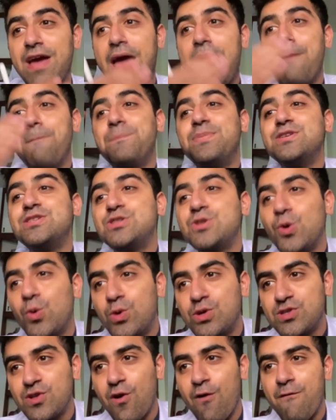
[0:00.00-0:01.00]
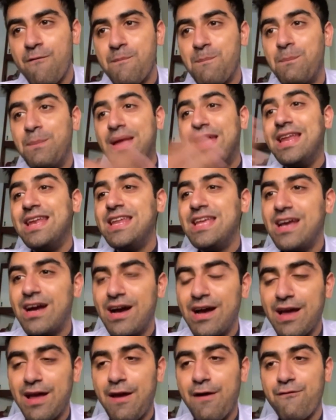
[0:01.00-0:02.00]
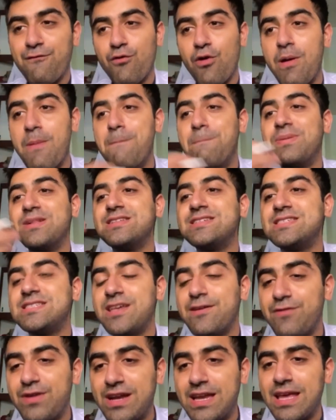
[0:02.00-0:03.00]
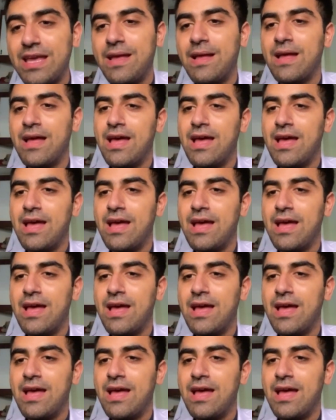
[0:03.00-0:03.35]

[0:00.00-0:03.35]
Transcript: episodes of mania, of impulsivity